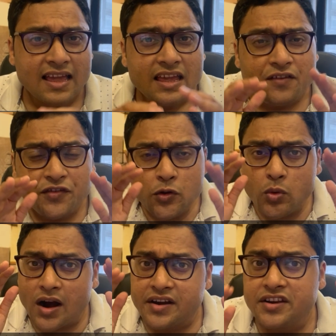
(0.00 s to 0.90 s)
If you
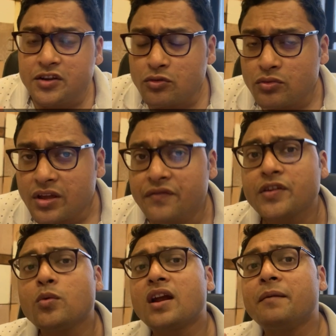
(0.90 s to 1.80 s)
are new, if
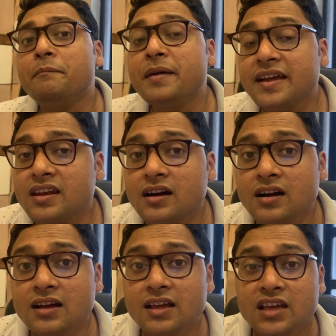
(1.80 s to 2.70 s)
you are a beginner,
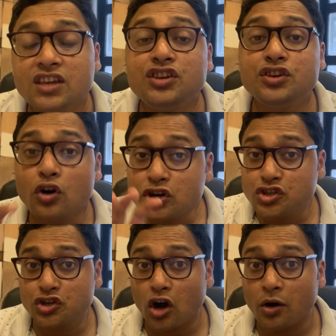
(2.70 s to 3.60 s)
your
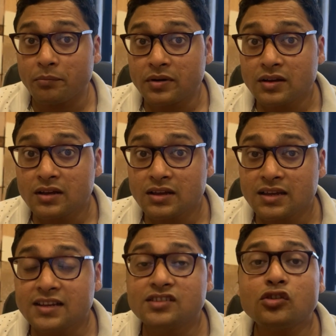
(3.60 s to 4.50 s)
job
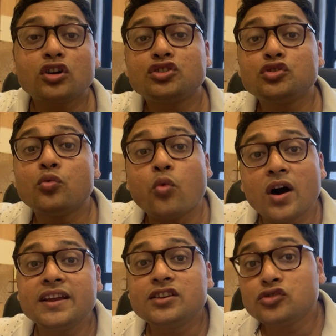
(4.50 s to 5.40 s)
is not to
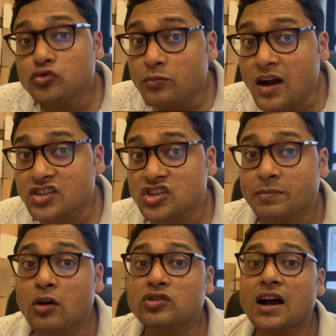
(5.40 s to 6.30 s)
worry too much
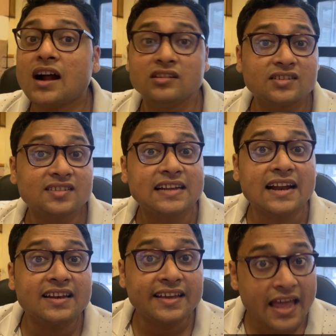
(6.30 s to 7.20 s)
about
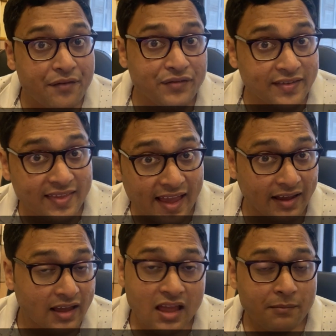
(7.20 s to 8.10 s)
understanding everything,
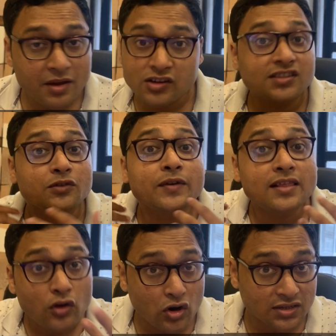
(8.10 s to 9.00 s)
because you will
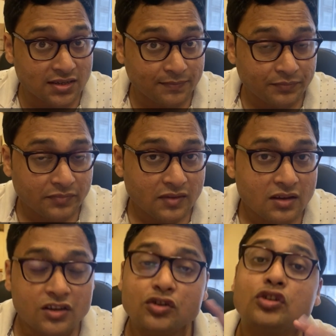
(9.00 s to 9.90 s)
not.
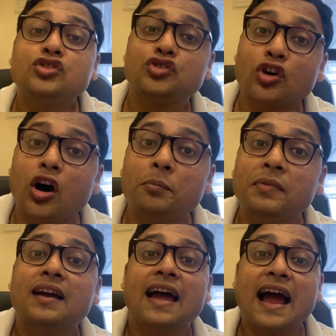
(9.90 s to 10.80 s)
Your job
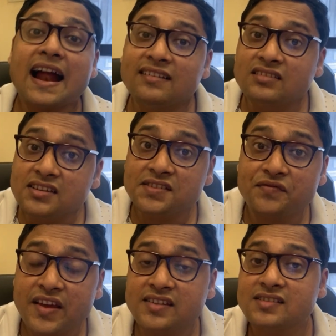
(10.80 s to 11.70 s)
at this
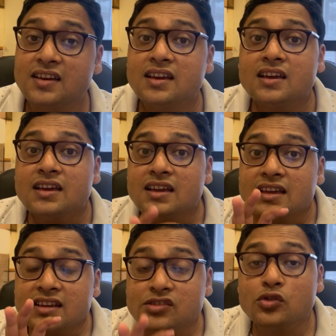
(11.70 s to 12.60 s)
phase
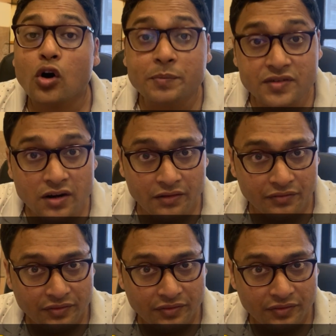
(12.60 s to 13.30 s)
is to observe.